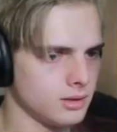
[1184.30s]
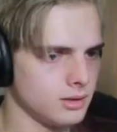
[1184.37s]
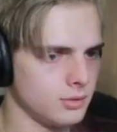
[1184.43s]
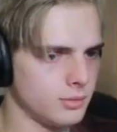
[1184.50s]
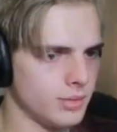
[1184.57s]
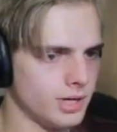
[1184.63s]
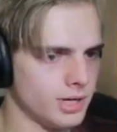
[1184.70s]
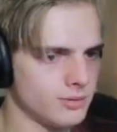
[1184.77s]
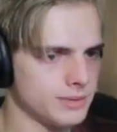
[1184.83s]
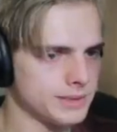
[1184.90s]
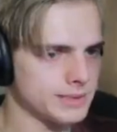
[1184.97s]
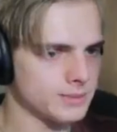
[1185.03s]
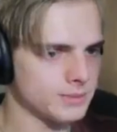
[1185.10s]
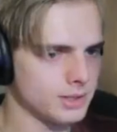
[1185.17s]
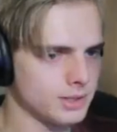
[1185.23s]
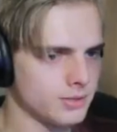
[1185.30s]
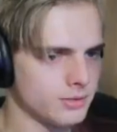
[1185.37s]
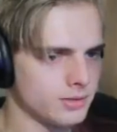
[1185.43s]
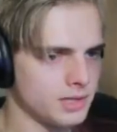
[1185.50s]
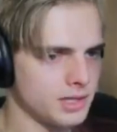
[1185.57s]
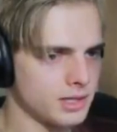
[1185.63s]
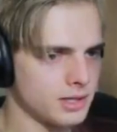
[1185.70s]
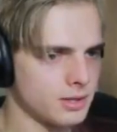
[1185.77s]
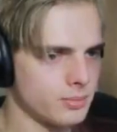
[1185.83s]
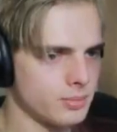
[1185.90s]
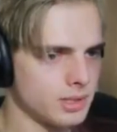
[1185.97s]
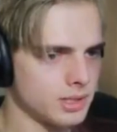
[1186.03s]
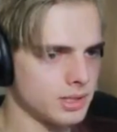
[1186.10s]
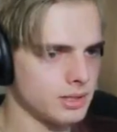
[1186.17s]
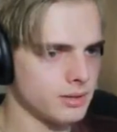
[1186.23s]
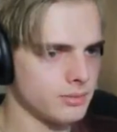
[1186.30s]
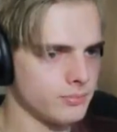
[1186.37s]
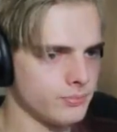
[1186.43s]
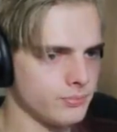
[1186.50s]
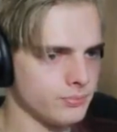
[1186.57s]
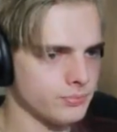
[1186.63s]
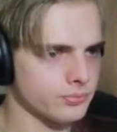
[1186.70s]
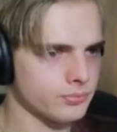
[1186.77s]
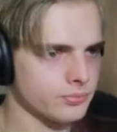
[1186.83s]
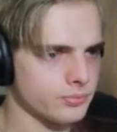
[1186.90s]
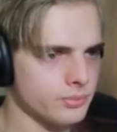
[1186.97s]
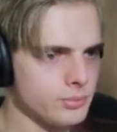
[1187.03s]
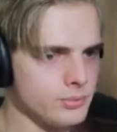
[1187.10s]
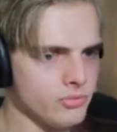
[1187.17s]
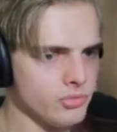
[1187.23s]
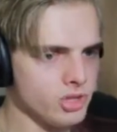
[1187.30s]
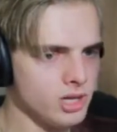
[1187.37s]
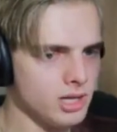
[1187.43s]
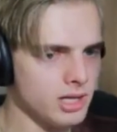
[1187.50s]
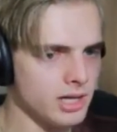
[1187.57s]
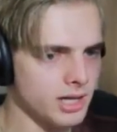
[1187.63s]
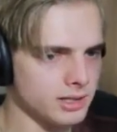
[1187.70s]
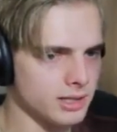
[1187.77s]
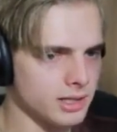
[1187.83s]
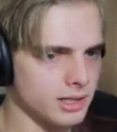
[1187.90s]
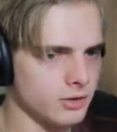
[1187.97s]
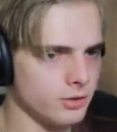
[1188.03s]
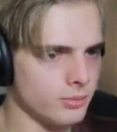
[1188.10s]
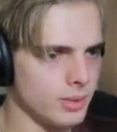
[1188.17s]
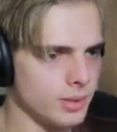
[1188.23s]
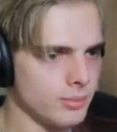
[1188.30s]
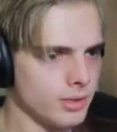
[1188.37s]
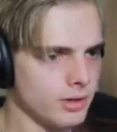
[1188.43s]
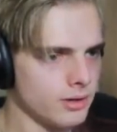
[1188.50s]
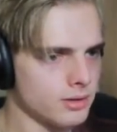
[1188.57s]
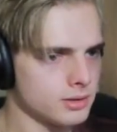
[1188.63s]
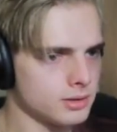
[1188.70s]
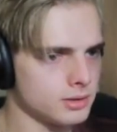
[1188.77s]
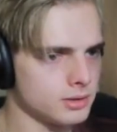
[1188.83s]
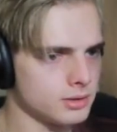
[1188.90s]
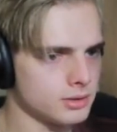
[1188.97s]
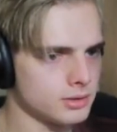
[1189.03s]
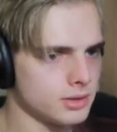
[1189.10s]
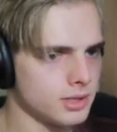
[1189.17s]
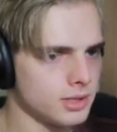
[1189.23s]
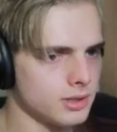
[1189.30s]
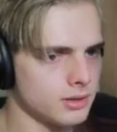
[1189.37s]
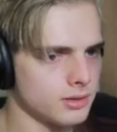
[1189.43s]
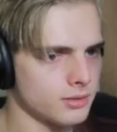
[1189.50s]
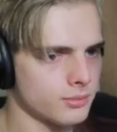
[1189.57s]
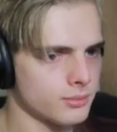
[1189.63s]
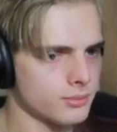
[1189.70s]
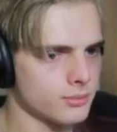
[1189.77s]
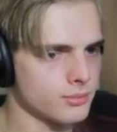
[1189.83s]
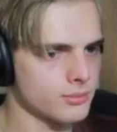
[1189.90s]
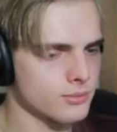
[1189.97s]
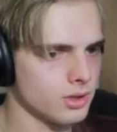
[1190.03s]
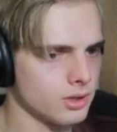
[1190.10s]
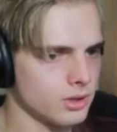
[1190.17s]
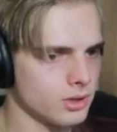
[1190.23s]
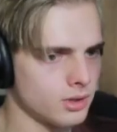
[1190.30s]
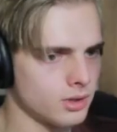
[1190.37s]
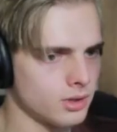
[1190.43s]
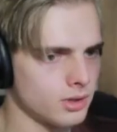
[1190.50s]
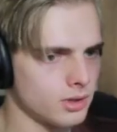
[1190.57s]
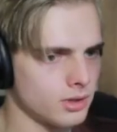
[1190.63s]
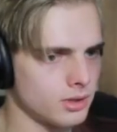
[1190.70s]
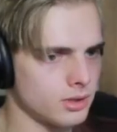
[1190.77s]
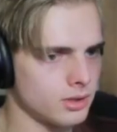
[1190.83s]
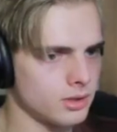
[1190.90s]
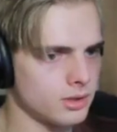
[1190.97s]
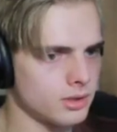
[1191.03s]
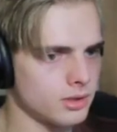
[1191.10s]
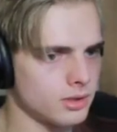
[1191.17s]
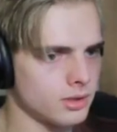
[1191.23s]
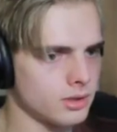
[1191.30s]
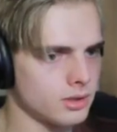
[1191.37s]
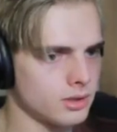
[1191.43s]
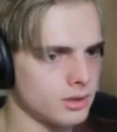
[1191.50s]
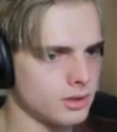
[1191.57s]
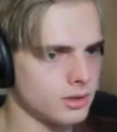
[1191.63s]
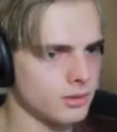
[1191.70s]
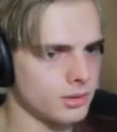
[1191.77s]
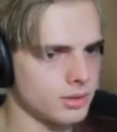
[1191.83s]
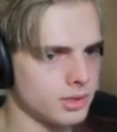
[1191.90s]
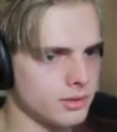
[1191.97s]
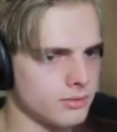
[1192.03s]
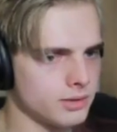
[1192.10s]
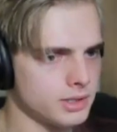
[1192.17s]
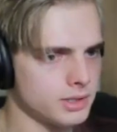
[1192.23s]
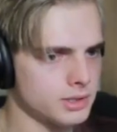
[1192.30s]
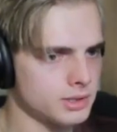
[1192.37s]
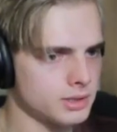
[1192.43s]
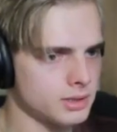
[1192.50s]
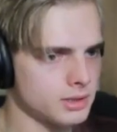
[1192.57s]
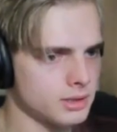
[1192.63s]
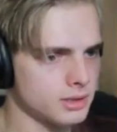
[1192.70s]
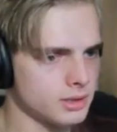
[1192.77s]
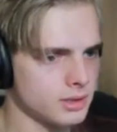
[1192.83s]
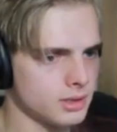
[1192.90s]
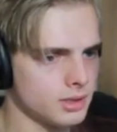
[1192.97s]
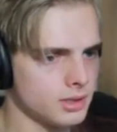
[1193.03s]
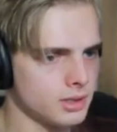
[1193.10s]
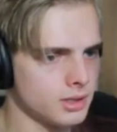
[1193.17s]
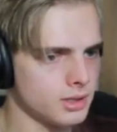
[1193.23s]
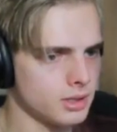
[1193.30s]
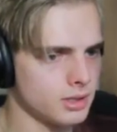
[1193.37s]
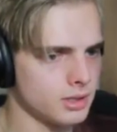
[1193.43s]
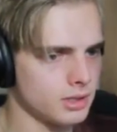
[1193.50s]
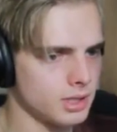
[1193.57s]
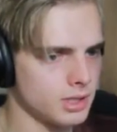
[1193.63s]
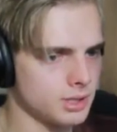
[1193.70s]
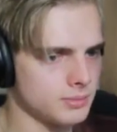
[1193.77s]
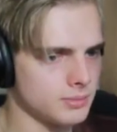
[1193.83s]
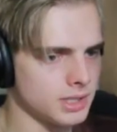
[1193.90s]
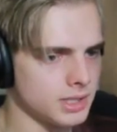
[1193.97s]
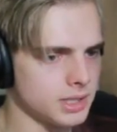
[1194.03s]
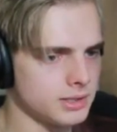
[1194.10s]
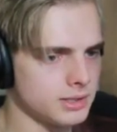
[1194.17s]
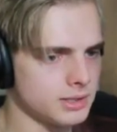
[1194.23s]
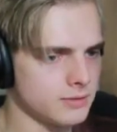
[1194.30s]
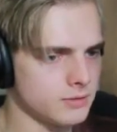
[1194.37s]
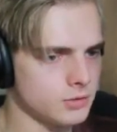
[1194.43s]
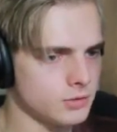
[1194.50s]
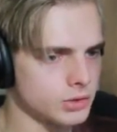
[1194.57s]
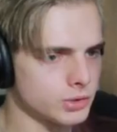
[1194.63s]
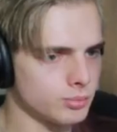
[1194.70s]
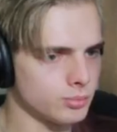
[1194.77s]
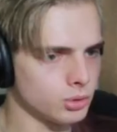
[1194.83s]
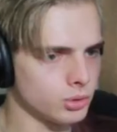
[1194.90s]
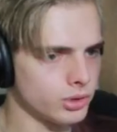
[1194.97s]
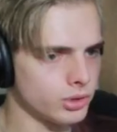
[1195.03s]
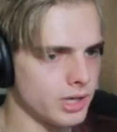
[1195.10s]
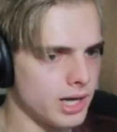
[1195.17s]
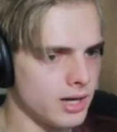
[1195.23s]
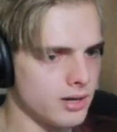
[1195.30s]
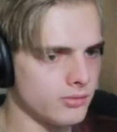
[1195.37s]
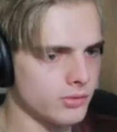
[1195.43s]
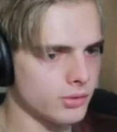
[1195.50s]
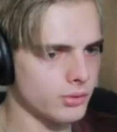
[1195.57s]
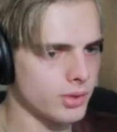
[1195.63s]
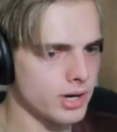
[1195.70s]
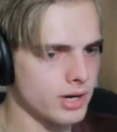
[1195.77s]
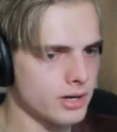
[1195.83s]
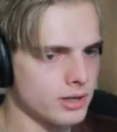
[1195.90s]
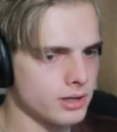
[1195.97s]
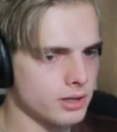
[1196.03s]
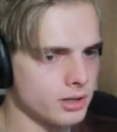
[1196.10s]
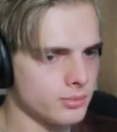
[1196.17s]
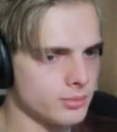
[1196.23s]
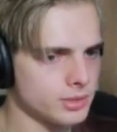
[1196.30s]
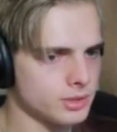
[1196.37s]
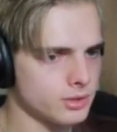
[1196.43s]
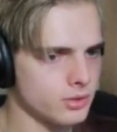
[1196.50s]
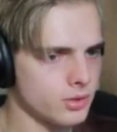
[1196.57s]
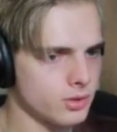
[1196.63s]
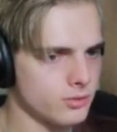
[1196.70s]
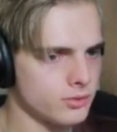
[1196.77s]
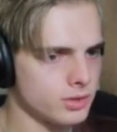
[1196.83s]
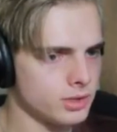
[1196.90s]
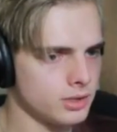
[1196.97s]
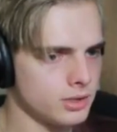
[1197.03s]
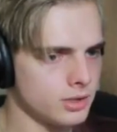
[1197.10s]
There might have been something over there I could have picked up. Not that I can remember, so it's okay. Okay, we have this. games like this, you have to explore everywhere. You're going to miss a trophy.